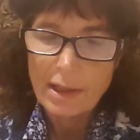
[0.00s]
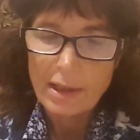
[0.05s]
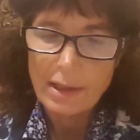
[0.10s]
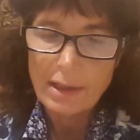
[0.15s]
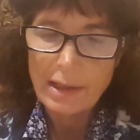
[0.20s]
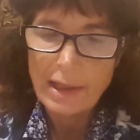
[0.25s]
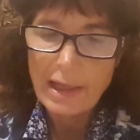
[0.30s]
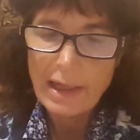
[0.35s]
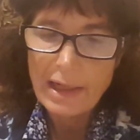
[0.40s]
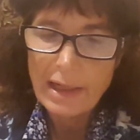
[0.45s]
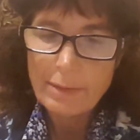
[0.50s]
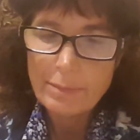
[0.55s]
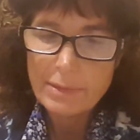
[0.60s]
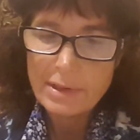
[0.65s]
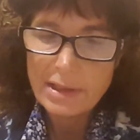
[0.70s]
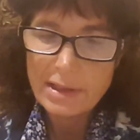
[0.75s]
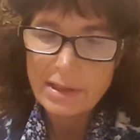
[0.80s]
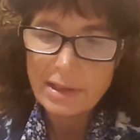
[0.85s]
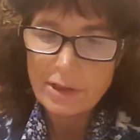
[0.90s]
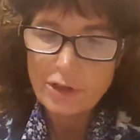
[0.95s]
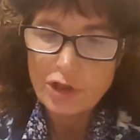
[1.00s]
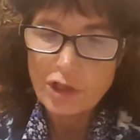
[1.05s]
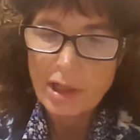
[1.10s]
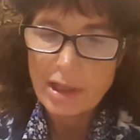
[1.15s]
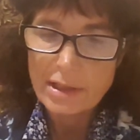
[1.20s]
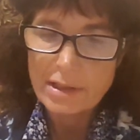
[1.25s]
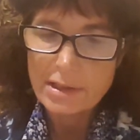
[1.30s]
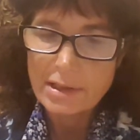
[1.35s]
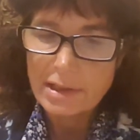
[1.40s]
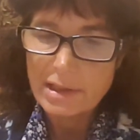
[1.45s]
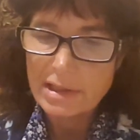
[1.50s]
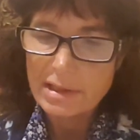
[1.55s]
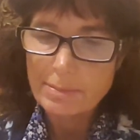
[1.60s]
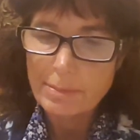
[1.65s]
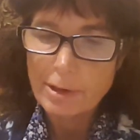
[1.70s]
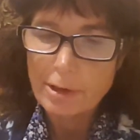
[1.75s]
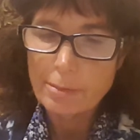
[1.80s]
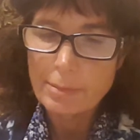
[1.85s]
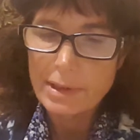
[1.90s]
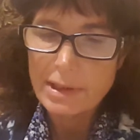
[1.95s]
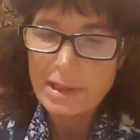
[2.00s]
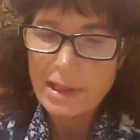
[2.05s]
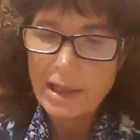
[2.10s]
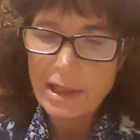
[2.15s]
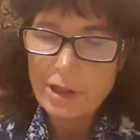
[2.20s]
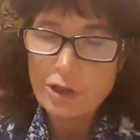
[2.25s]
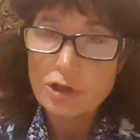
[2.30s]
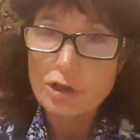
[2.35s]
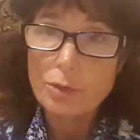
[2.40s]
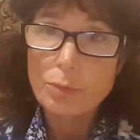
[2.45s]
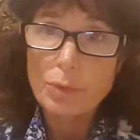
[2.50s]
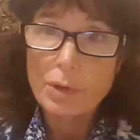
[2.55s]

led him to suggest experimentation